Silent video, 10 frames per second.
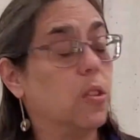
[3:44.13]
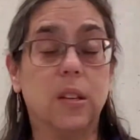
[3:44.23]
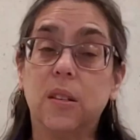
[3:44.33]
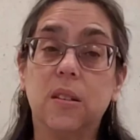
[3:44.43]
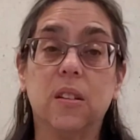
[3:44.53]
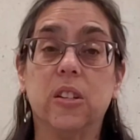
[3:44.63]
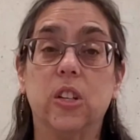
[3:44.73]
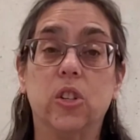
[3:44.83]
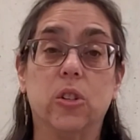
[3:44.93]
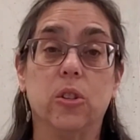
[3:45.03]
this is an
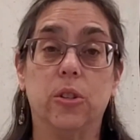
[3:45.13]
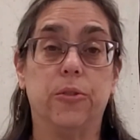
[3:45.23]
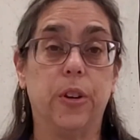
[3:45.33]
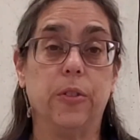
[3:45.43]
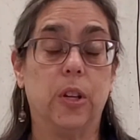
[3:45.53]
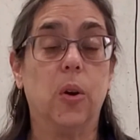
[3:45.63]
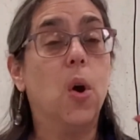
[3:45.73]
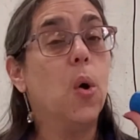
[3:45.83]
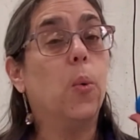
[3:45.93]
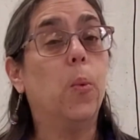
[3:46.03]
additional 250.
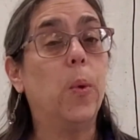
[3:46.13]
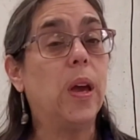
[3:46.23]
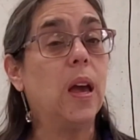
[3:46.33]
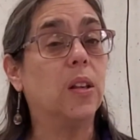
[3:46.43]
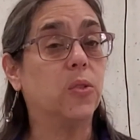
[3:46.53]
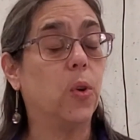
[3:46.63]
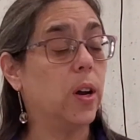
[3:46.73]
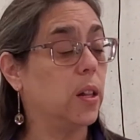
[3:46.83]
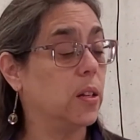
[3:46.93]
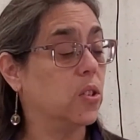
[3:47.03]
We as
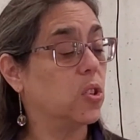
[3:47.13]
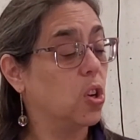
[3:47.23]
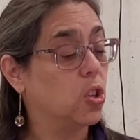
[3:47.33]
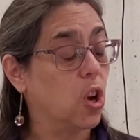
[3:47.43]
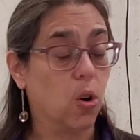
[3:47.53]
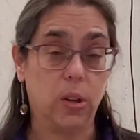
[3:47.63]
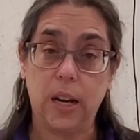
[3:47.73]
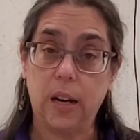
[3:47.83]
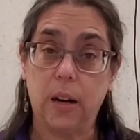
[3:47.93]
foilists don't need